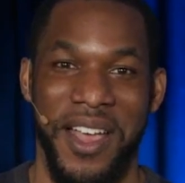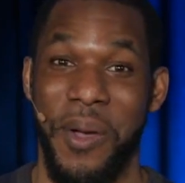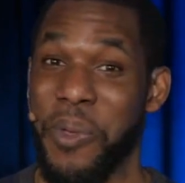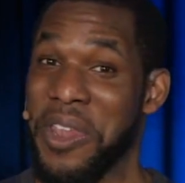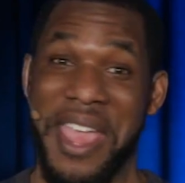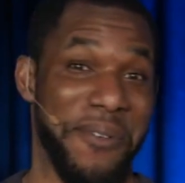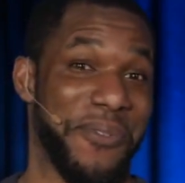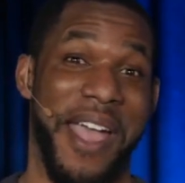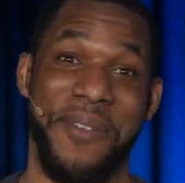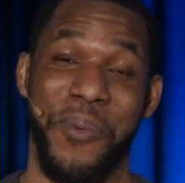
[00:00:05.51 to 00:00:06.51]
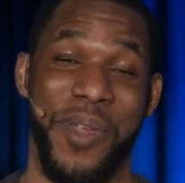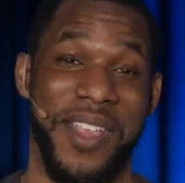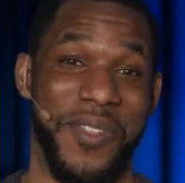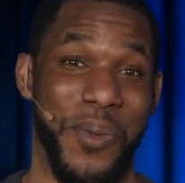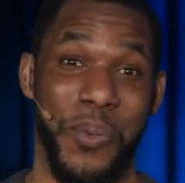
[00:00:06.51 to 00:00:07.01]
We only have 5
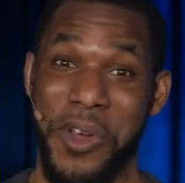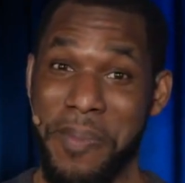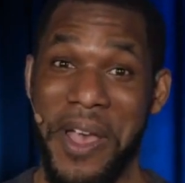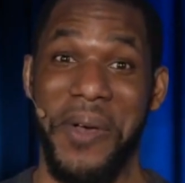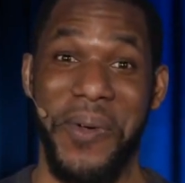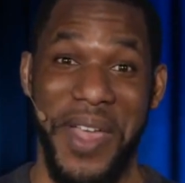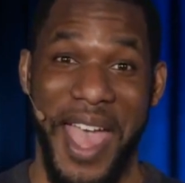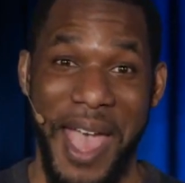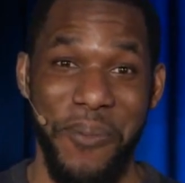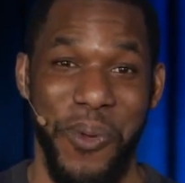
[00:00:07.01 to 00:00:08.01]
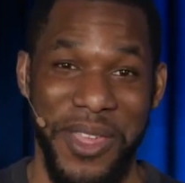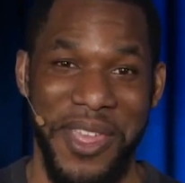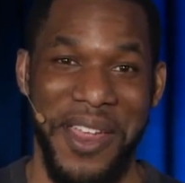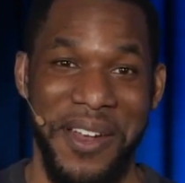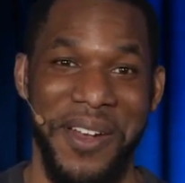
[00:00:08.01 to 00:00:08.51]
weeks, so we're about halfway
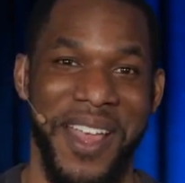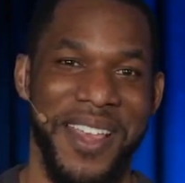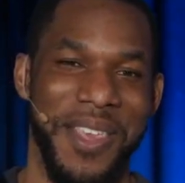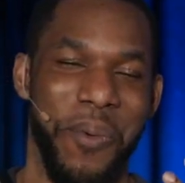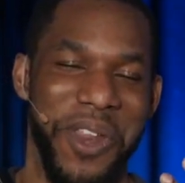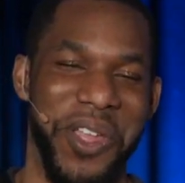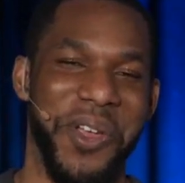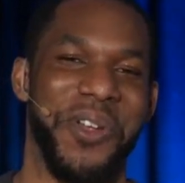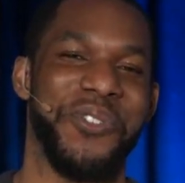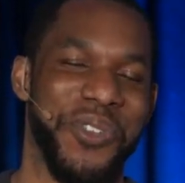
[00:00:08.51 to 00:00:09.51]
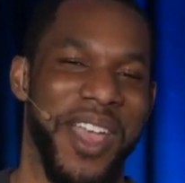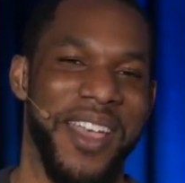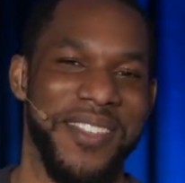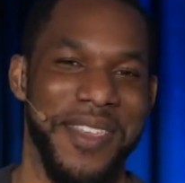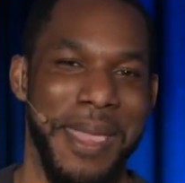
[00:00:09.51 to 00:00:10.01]
there. So I want to encourage you
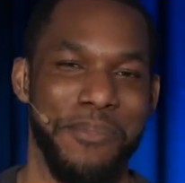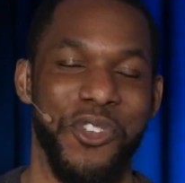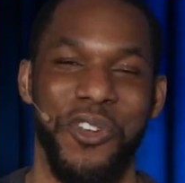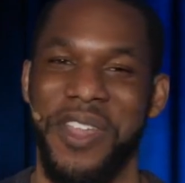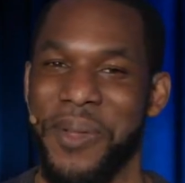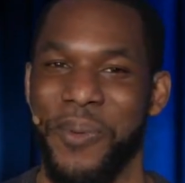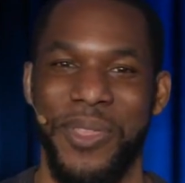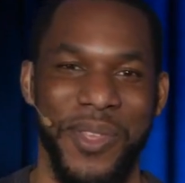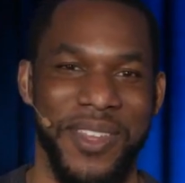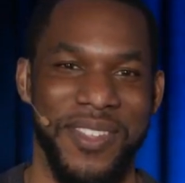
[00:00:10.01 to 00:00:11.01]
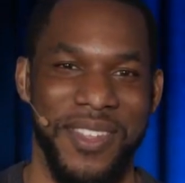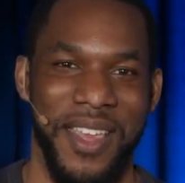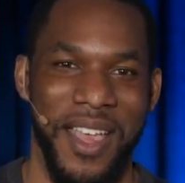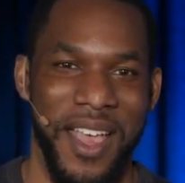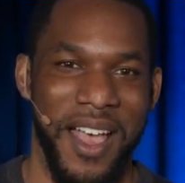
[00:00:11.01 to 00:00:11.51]
guys to keep journeying with us.
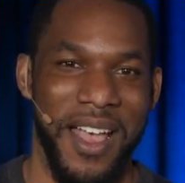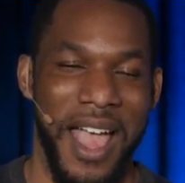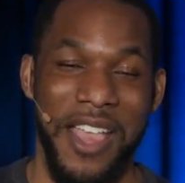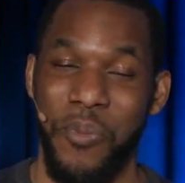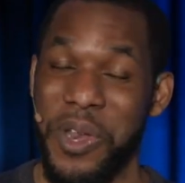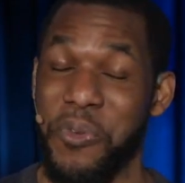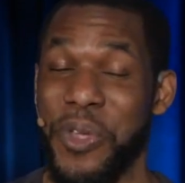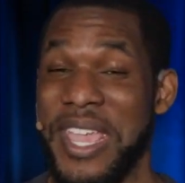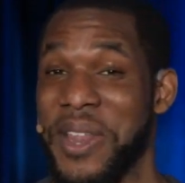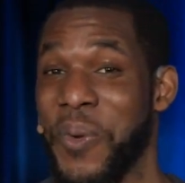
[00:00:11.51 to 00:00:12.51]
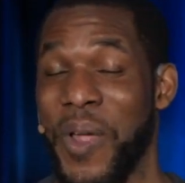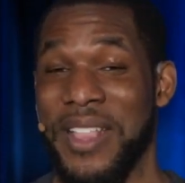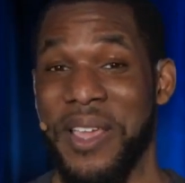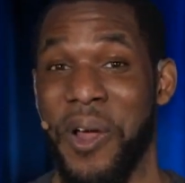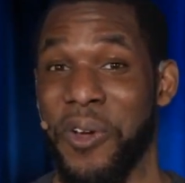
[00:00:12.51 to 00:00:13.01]
I just want to reiterate
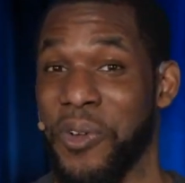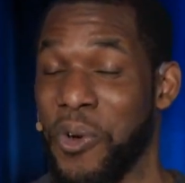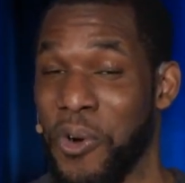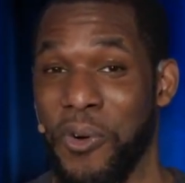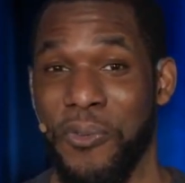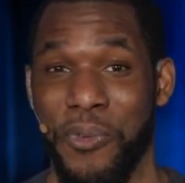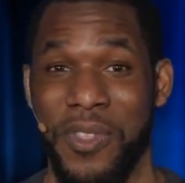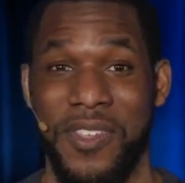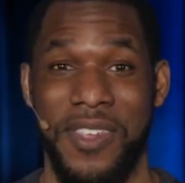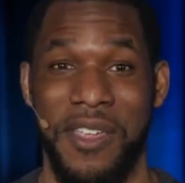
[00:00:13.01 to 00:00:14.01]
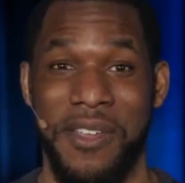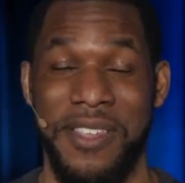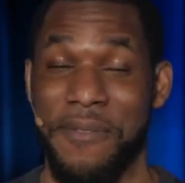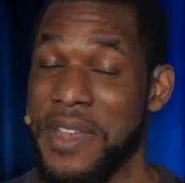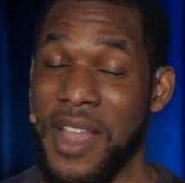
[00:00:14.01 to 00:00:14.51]
that our goal for this series,
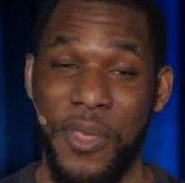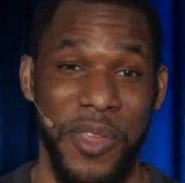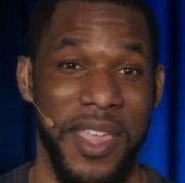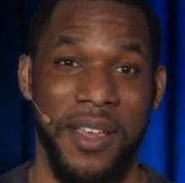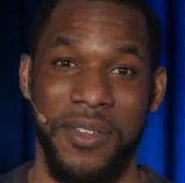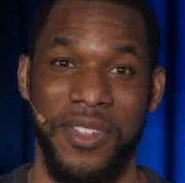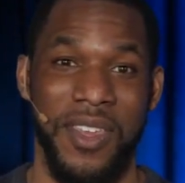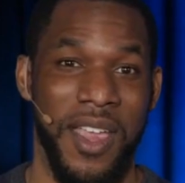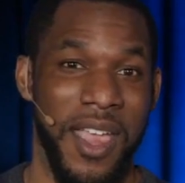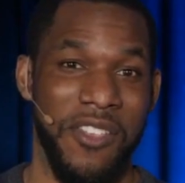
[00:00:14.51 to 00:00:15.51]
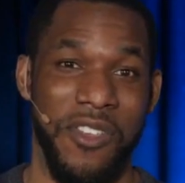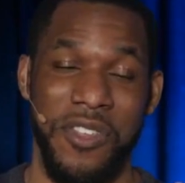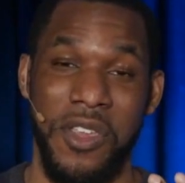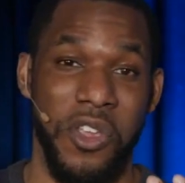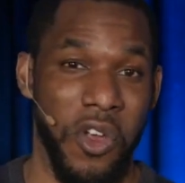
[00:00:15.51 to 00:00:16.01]
if nothing else, is just
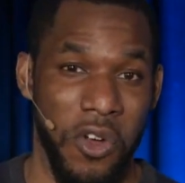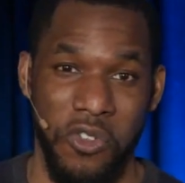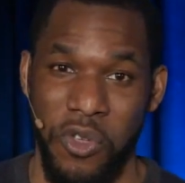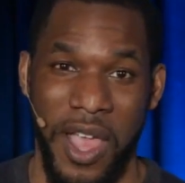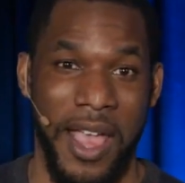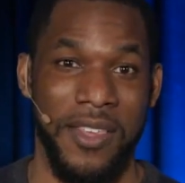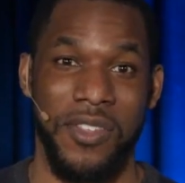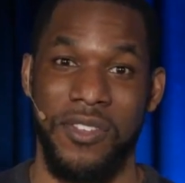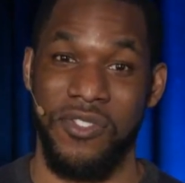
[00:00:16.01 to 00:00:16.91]
to encourage you guys